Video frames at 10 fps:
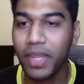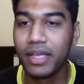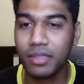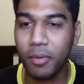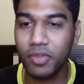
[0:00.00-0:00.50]

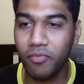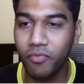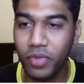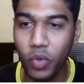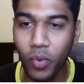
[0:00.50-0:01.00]
Some of them
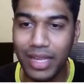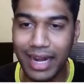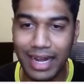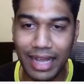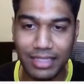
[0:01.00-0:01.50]
you will
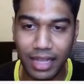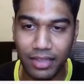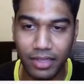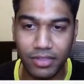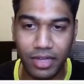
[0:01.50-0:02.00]
get links like
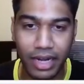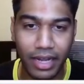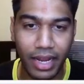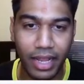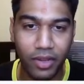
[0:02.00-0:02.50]
this, right?
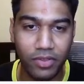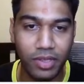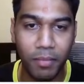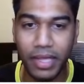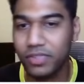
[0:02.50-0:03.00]
Again,
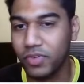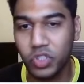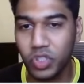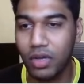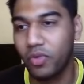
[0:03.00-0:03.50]
some links
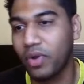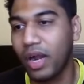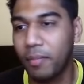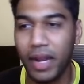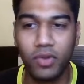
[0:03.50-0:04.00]
which you can't
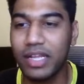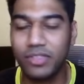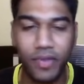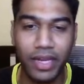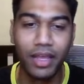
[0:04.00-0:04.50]
apply to, that's
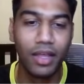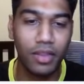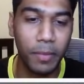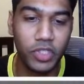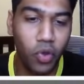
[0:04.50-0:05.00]
fine. The
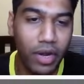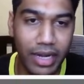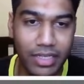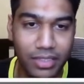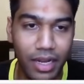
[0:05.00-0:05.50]
majority
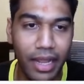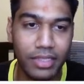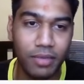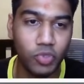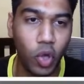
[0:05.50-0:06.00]
is still
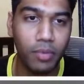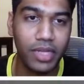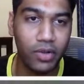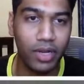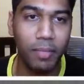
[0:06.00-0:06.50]
some jobs that
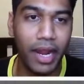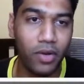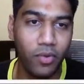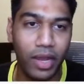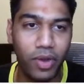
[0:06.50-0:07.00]
you can apply to,
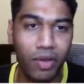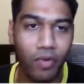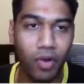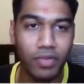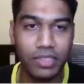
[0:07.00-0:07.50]
and you have
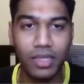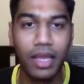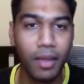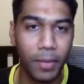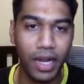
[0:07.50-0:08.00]
all of this.
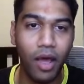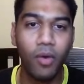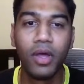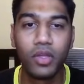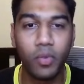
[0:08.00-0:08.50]
But now
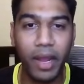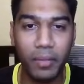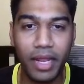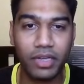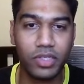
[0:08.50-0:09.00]
you might be
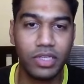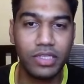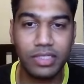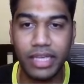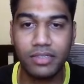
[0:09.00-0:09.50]
like, Akshat,
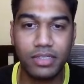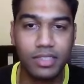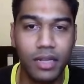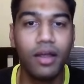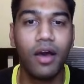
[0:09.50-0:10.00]
this takes
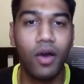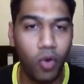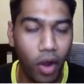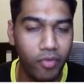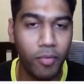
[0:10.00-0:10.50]
still a
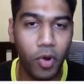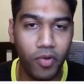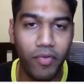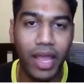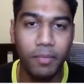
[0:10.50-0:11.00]
lot of amount
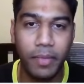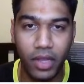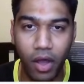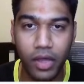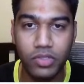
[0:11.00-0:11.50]
of time
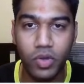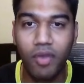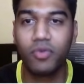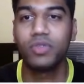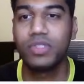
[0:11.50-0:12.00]
because you
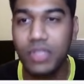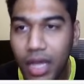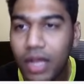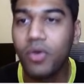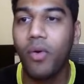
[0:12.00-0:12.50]
have to
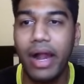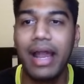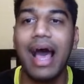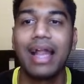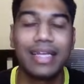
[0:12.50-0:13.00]
still go ahead
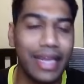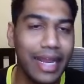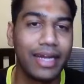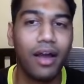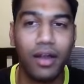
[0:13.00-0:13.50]
and
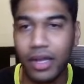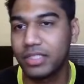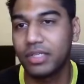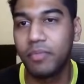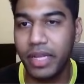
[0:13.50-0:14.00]
create a
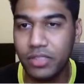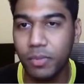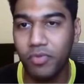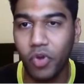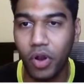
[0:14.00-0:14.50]
custom resume
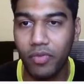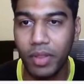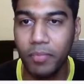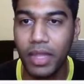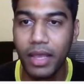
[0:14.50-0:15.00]
for all of them.
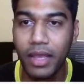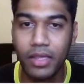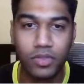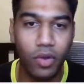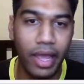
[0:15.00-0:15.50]

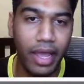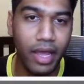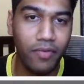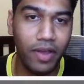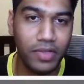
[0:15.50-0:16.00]
So here
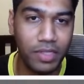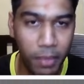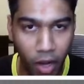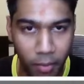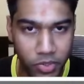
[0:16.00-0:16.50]
we have a
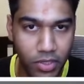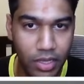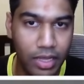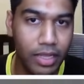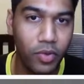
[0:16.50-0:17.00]
simple option.
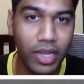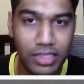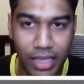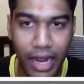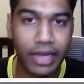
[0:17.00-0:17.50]
You can
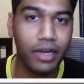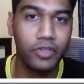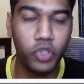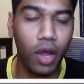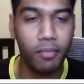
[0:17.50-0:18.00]
select a
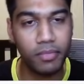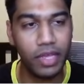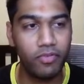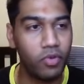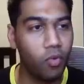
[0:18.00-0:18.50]
job
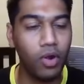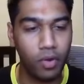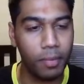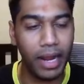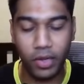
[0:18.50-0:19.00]
if you want to
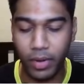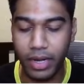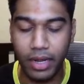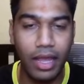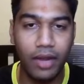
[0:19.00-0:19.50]
apply to it,
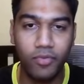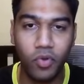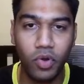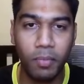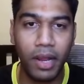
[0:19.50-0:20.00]
and if you
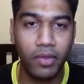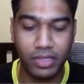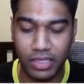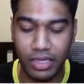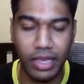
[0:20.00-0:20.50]
want to apply, you can
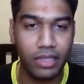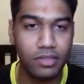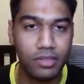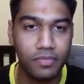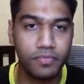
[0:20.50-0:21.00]
say yes.